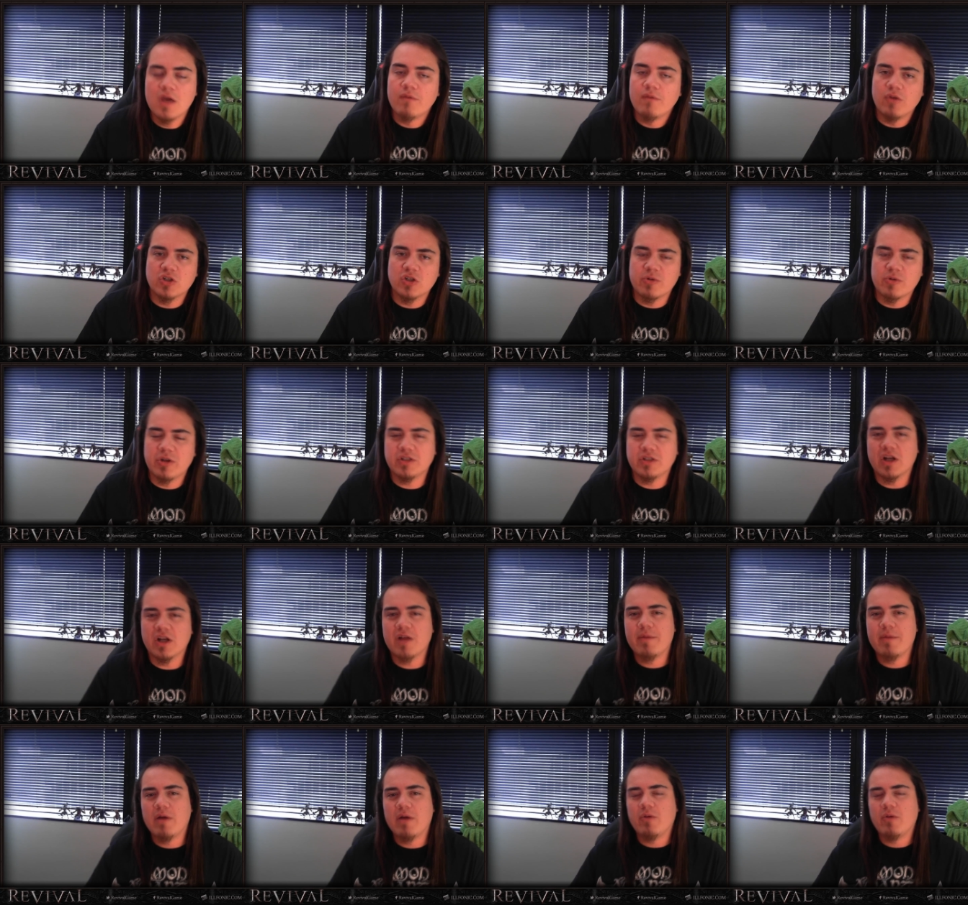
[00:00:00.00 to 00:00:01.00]
First, I want to talk
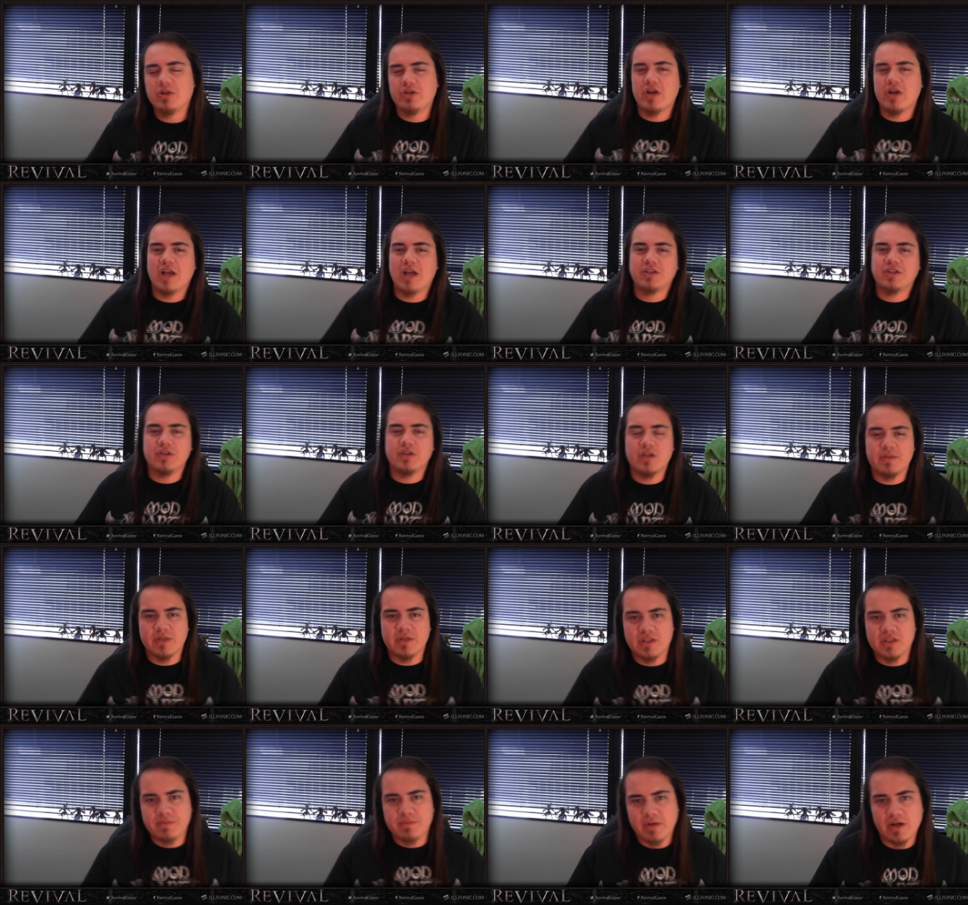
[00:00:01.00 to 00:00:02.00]
about what you're actually going to be
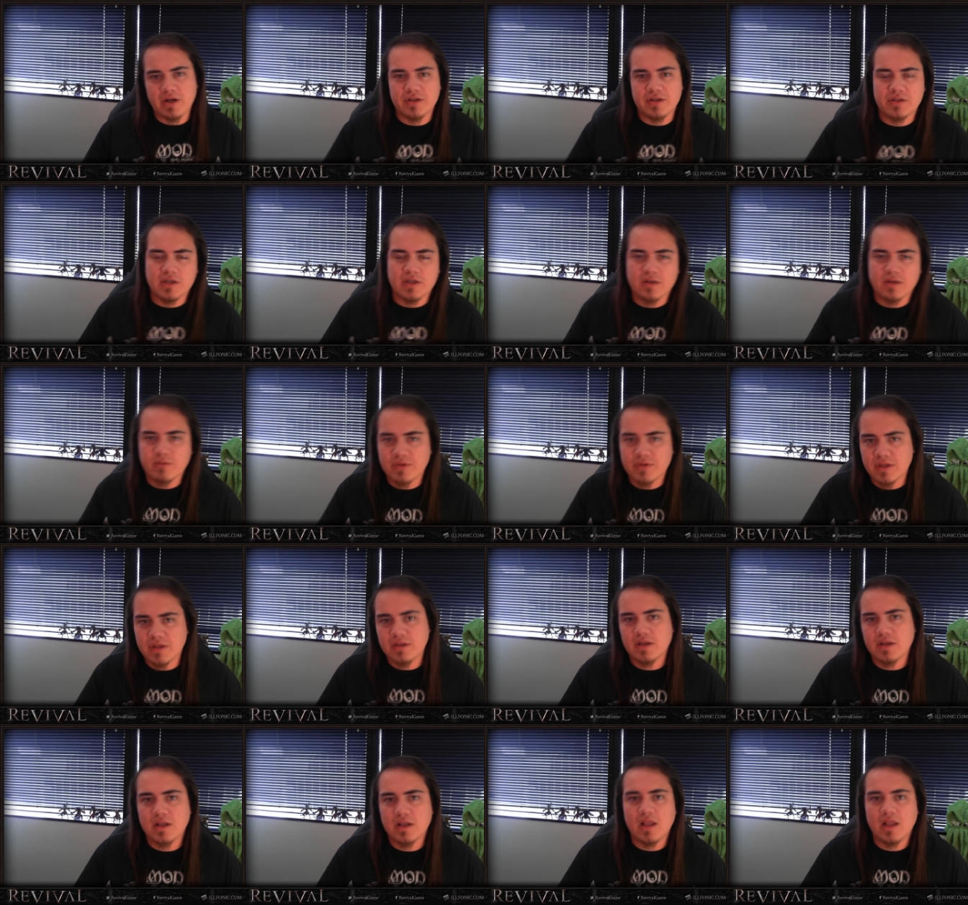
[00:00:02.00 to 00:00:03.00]
experiencing within
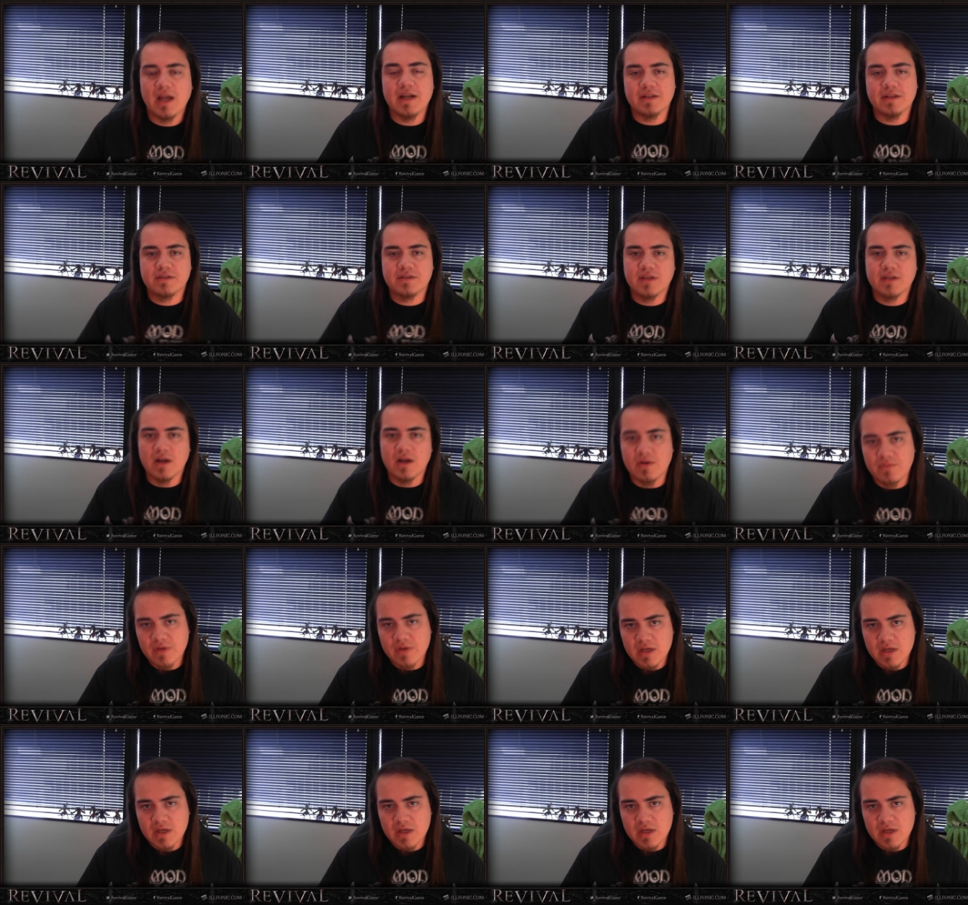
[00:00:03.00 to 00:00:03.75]
the client itself